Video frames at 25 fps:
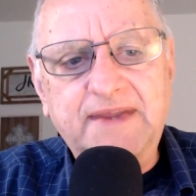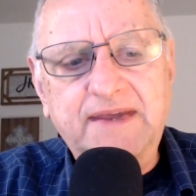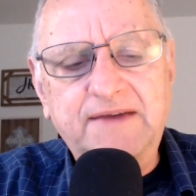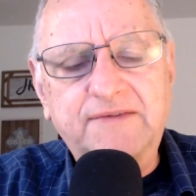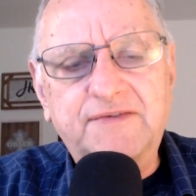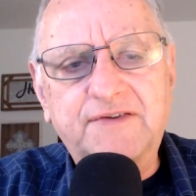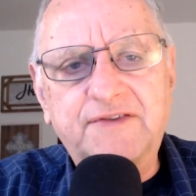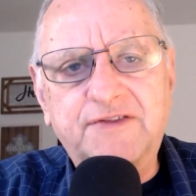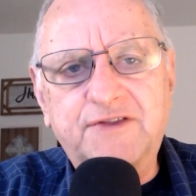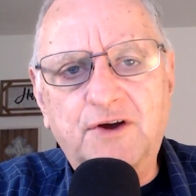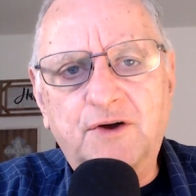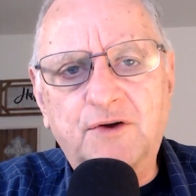
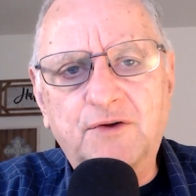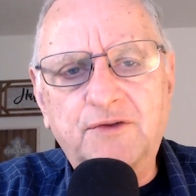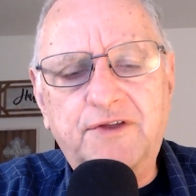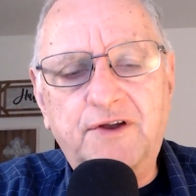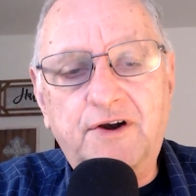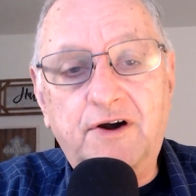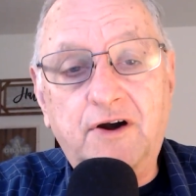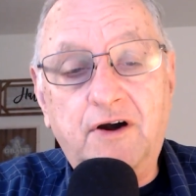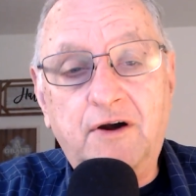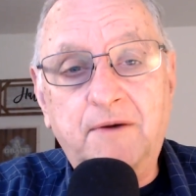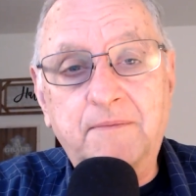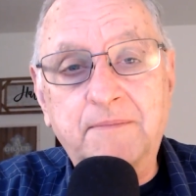even though
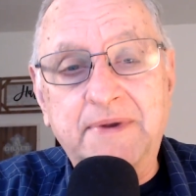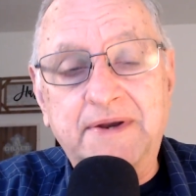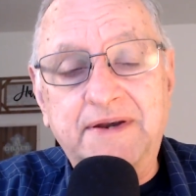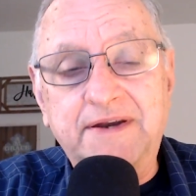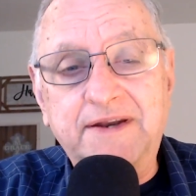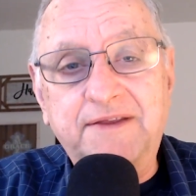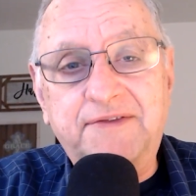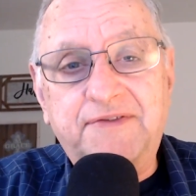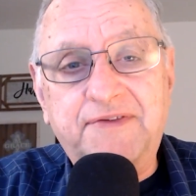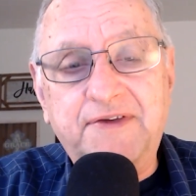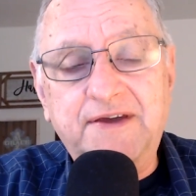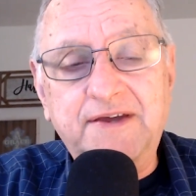there are
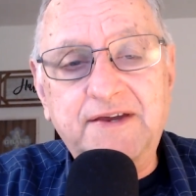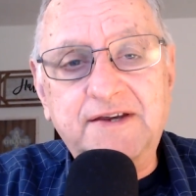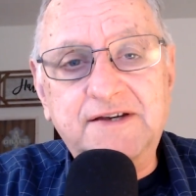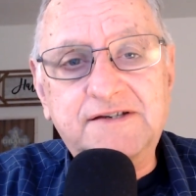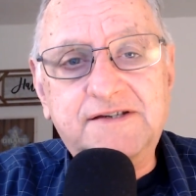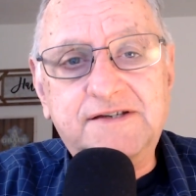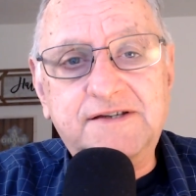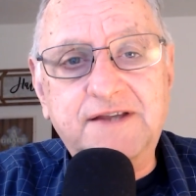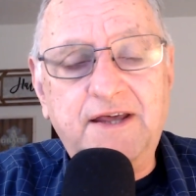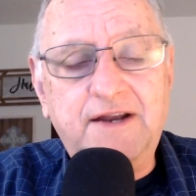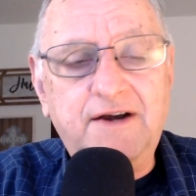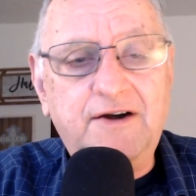many
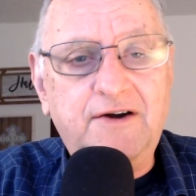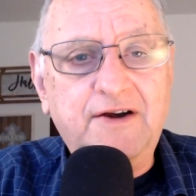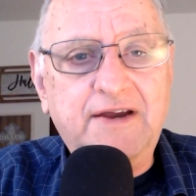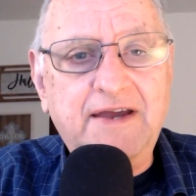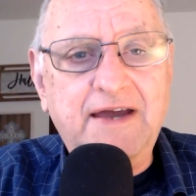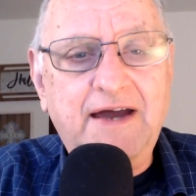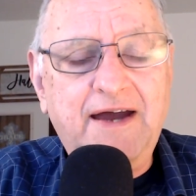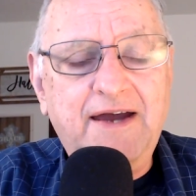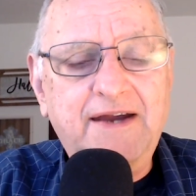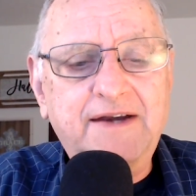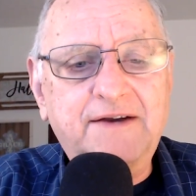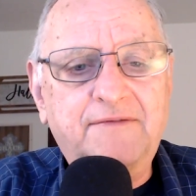things that are
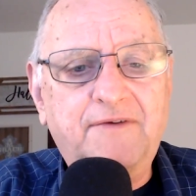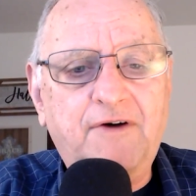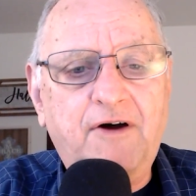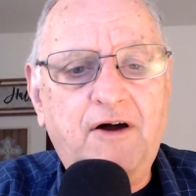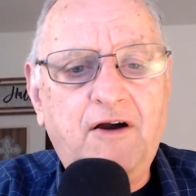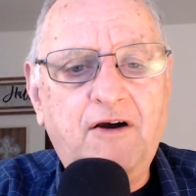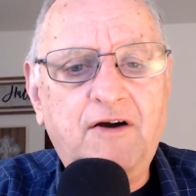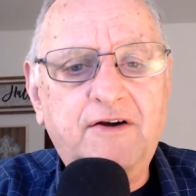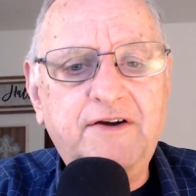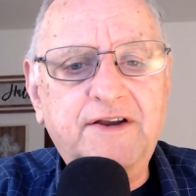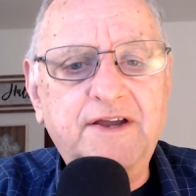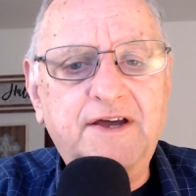kind of
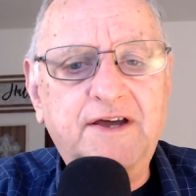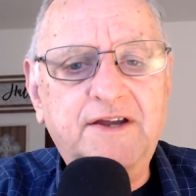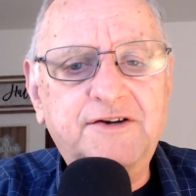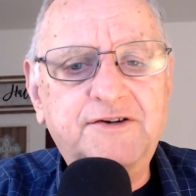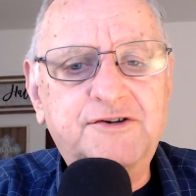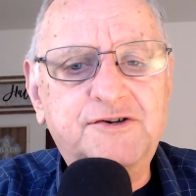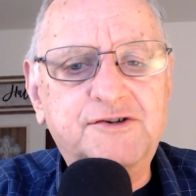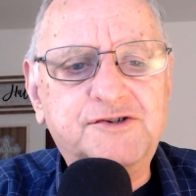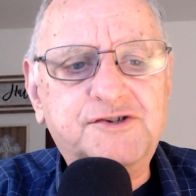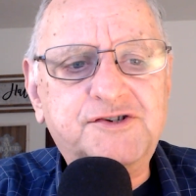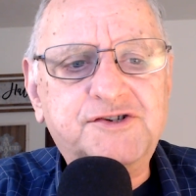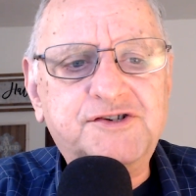hard to
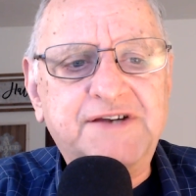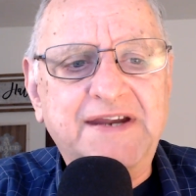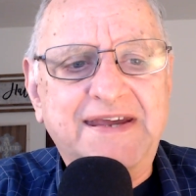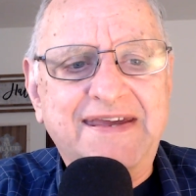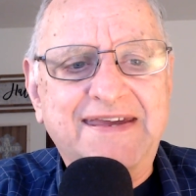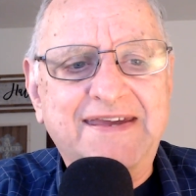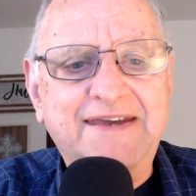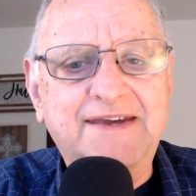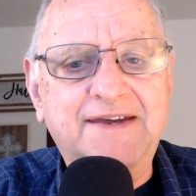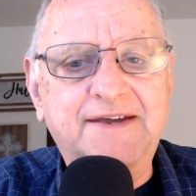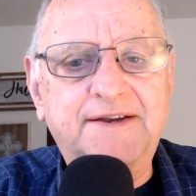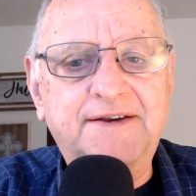
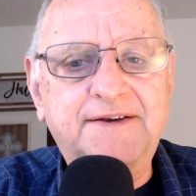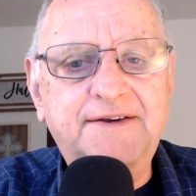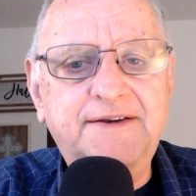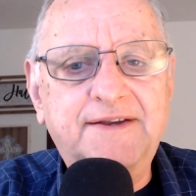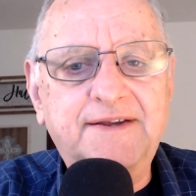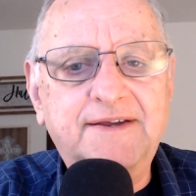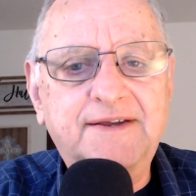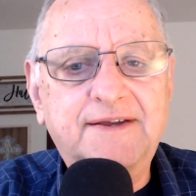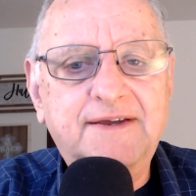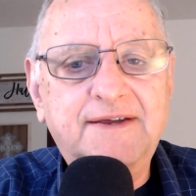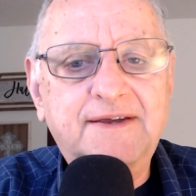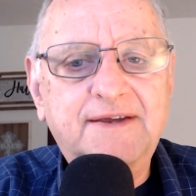
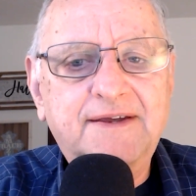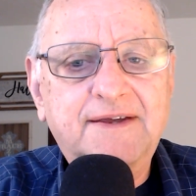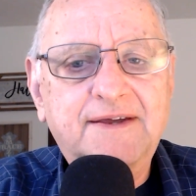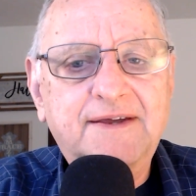understand,